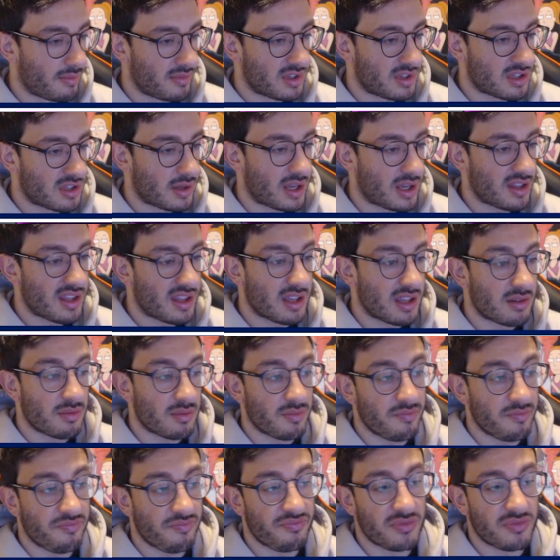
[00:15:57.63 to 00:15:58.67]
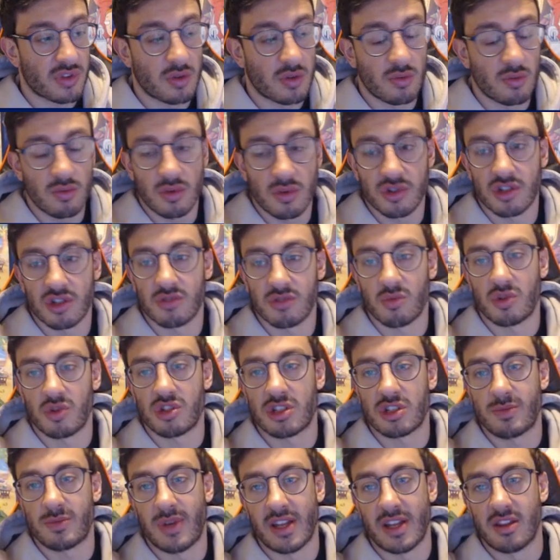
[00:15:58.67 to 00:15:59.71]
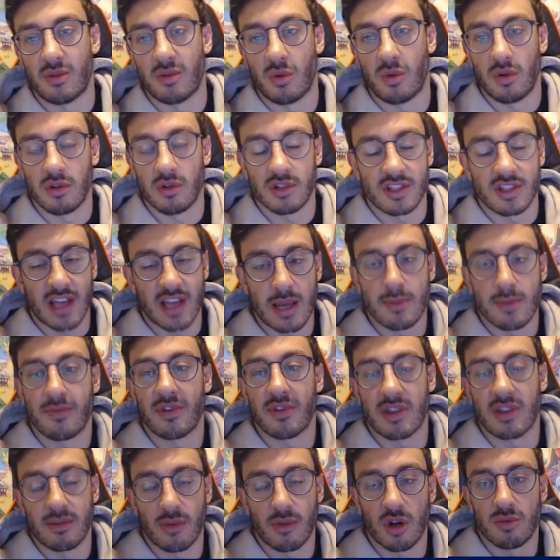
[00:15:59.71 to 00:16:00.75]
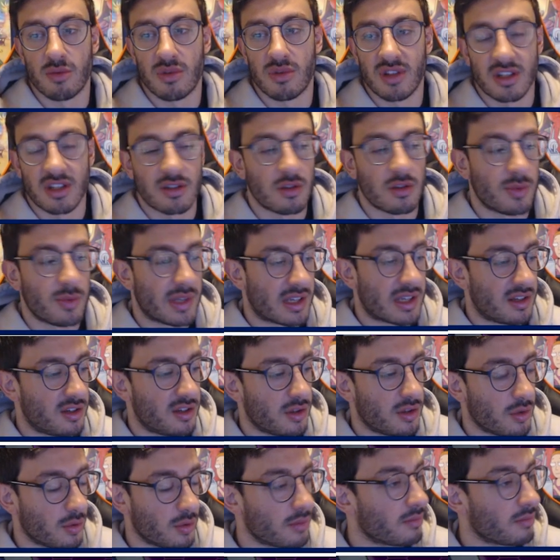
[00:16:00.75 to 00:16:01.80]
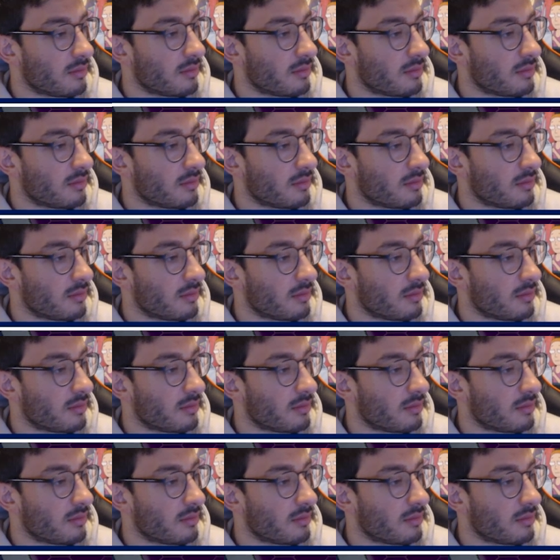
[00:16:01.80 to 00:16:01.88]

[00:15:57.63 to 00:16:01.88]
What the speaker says: So I think we'll just play the Wolves game for the moment. That's all we can do.